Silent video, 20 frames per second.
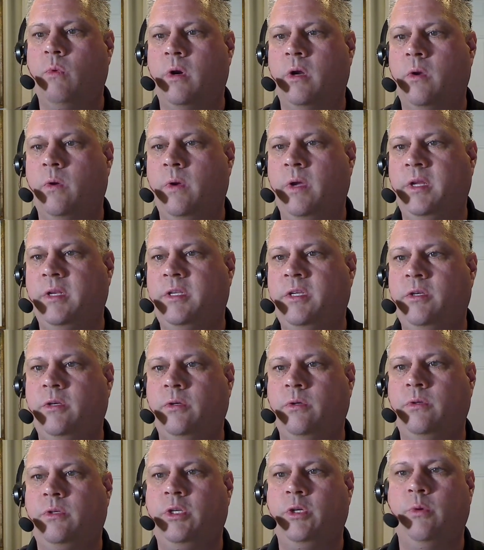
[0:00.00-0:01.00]
We're going
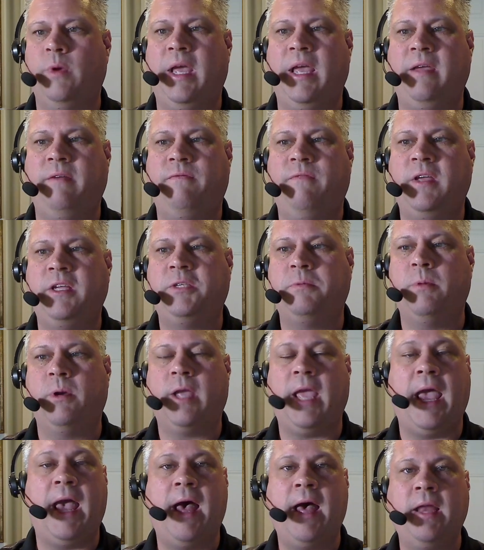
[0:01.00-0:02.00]
to do a
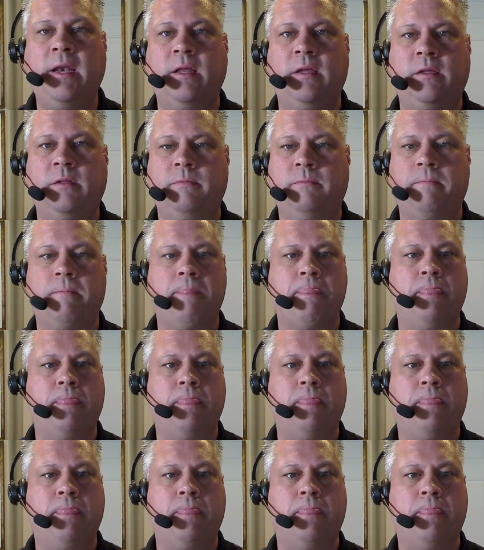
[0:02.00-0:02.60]
Facebook ad.